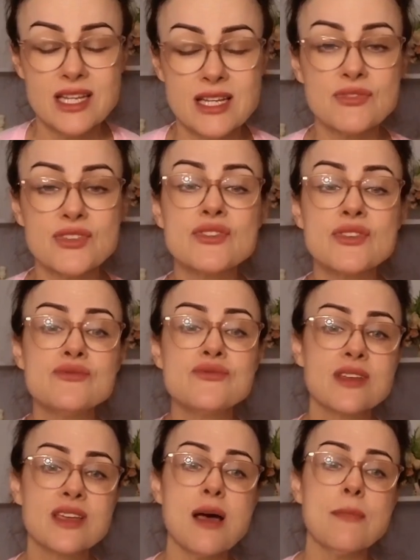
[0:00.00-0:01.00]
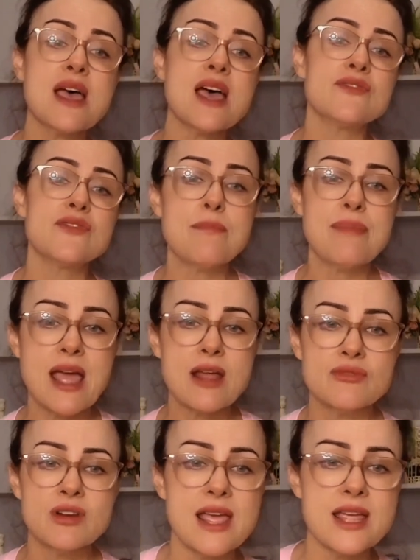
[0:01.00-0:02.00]
if you've come out of a
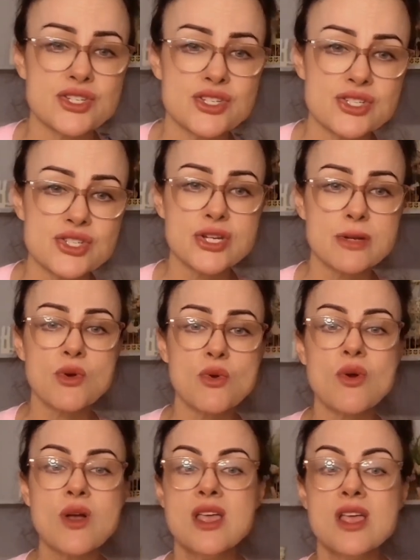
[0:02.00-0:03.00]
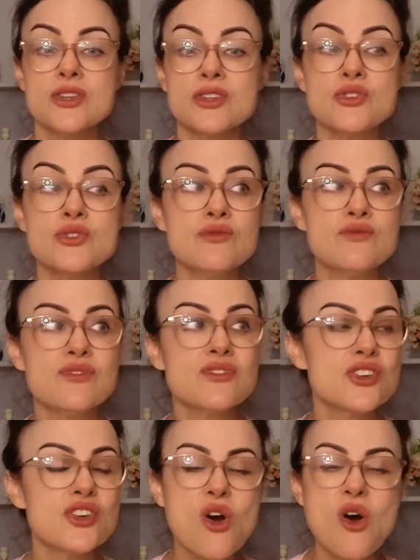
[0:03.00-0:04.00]
bad relationship or you've
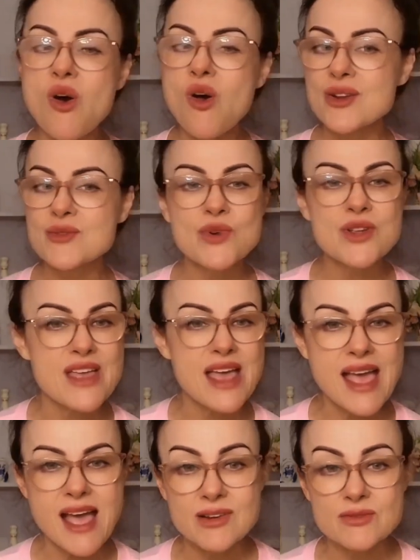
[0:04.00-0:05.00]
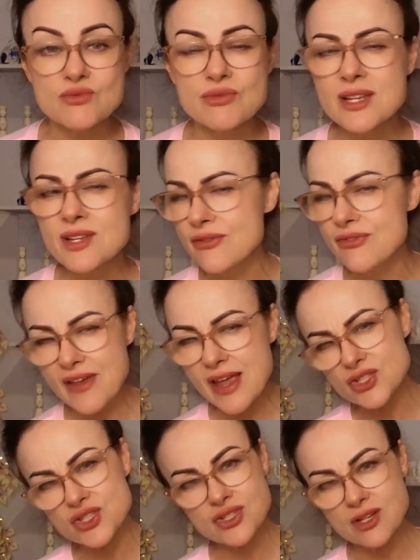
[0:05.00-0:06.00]
gone without real
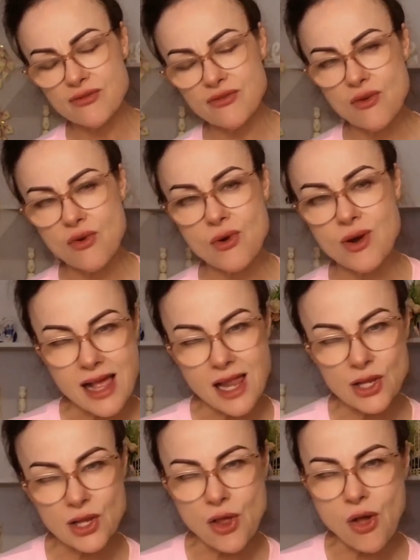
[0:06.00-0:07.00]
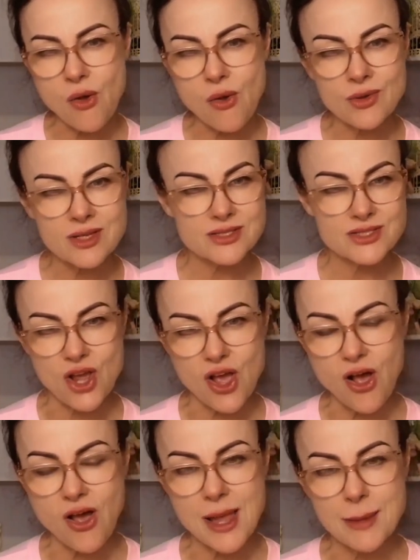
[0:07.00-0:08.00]
affection for a long
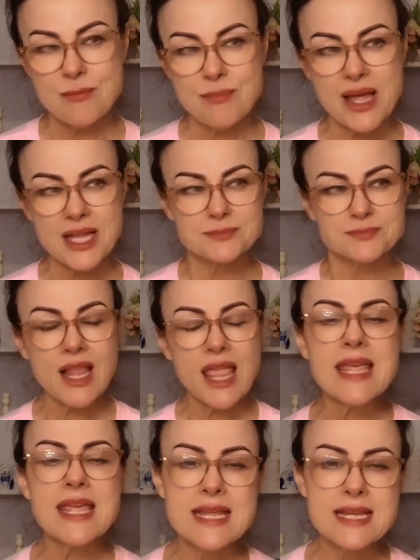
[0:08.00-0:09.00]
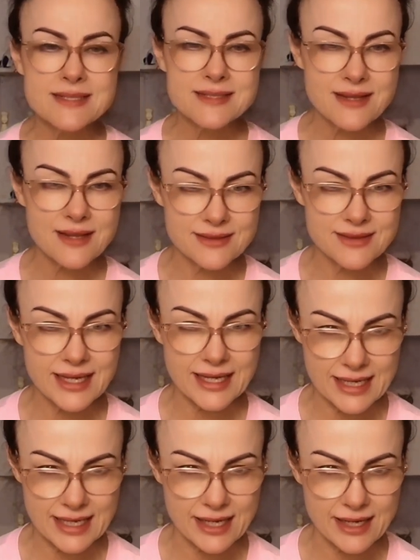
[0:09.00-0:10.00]
time. But here's the
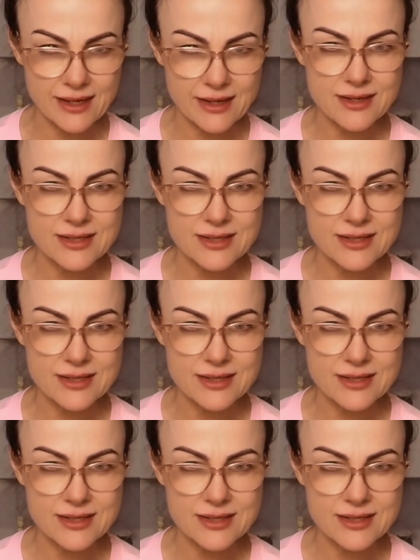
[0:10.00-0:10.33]
key